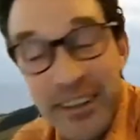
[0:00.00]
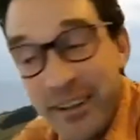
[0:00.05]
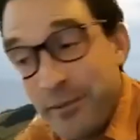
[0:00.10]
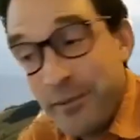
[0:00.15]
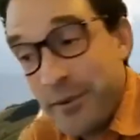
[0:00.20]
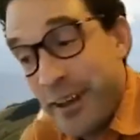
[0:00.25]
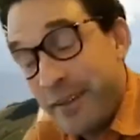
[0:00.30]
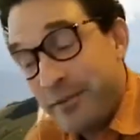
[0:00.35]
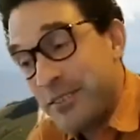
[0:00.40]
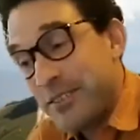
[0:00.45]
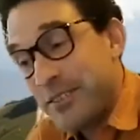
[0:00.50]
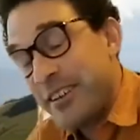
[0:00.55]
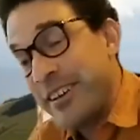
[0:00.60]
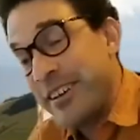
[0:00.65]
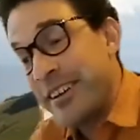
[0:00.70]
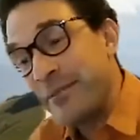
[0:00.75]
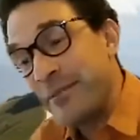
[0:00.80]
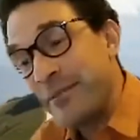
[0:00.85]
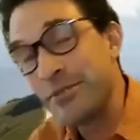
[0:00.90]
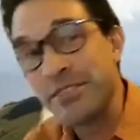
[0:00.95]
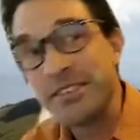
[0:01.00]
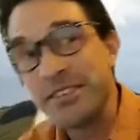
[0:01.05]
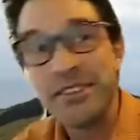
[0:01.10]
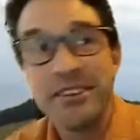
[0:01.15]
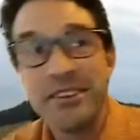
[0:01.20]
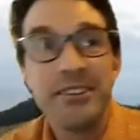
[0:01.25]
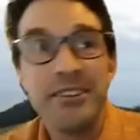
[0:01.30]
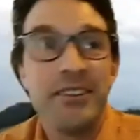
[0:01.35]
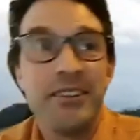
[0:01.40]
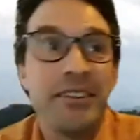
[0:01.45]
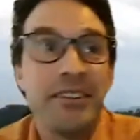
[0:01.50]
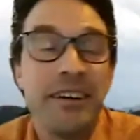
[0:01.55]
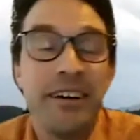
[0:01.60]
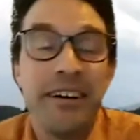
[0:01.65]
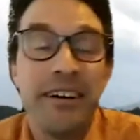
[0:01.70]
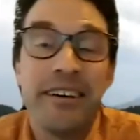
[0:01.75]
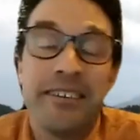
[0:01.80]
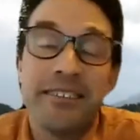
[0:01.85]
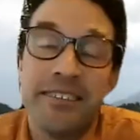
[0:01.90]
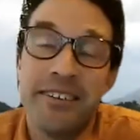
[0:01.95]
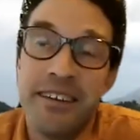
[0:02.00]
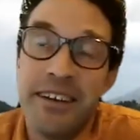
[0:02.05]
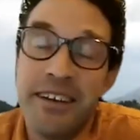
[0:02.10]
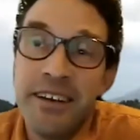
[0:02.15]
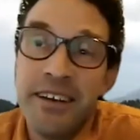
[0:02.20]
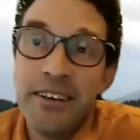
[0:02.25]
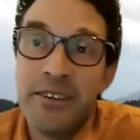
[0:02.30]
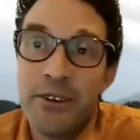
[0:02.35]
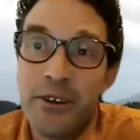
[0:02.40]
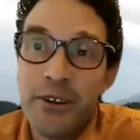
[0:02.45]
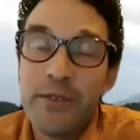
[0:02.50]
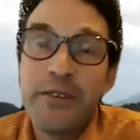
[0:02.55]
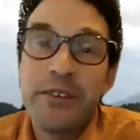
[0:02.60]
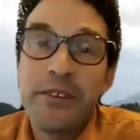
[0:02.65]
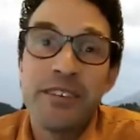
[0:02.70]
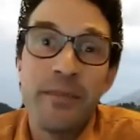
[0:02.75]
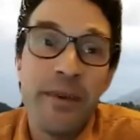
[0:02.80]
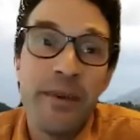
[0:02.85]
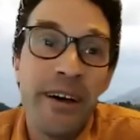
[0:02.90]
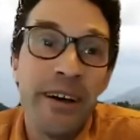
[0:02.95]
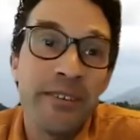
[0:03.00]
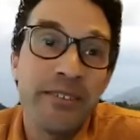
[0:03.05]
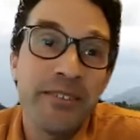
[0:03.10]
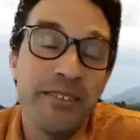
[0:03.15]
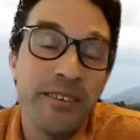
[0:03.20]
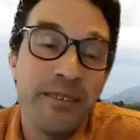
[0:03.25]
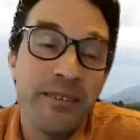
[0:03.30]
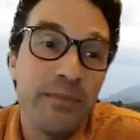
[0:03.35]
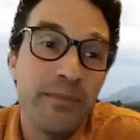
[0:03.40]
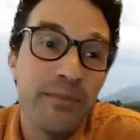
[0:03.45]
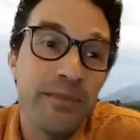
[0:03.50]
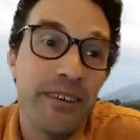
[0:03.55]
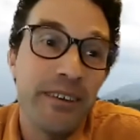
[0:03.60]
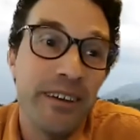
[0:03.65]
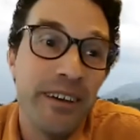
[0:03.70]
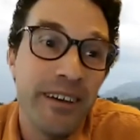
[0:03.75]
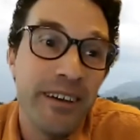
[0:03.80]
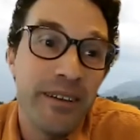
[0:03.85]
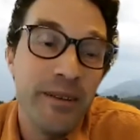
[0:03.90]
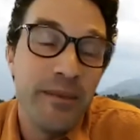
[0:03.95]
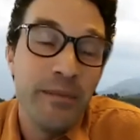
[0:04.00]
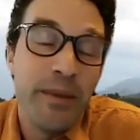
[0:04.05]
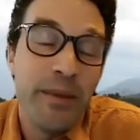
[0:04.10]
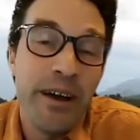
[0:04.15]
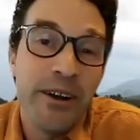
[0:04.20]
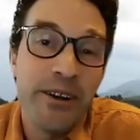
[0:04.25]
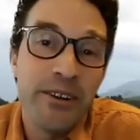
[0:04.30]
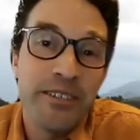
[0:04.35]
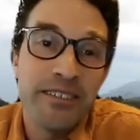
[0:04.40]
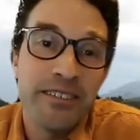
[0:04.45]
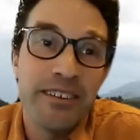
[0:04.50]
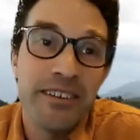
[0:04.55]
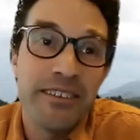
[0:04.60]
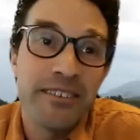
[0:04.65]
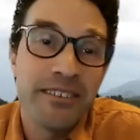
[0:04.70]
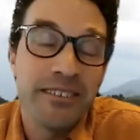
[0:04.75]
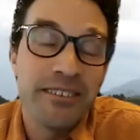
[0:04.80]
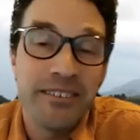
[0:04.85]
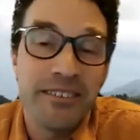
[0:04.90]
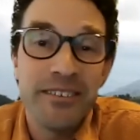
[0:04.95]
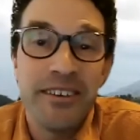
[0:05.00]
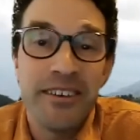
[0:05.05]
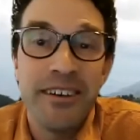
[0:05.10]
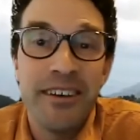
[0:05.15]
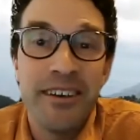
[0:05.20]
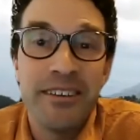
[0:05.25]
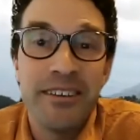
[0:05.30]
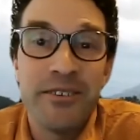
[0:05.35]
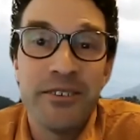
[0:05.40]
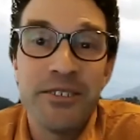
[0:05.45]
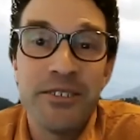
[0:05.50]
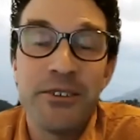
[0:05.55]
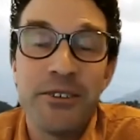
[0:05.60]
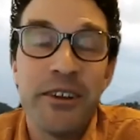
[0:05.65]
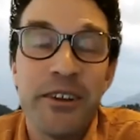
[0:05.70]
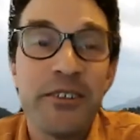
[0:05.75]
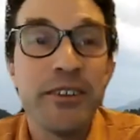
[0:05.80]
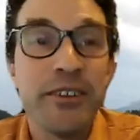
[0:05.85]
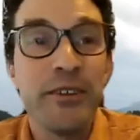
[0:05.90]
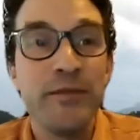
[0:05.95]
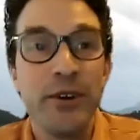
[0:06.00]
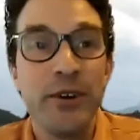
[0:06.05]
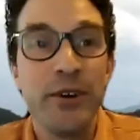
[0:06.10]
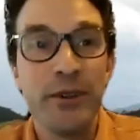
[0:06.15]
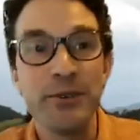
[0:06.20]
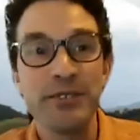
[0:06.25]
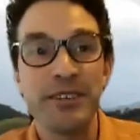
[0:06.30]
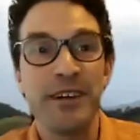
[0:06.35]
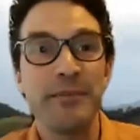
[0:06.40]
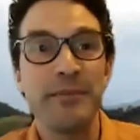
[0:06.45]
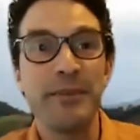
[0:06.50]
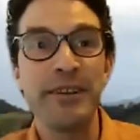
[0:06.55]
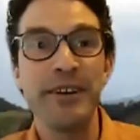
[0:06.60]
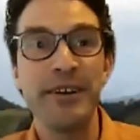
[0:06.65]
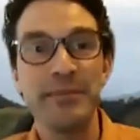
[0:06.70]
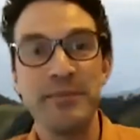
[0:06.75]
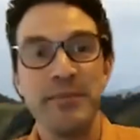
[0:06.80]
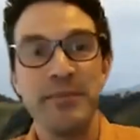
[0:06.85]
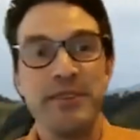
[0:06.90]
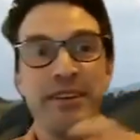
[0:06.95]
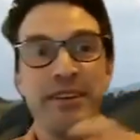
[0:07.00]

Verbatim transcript: I have to say I was a little uh, nervous about some uh, embarrassing uh, Australia photos coming up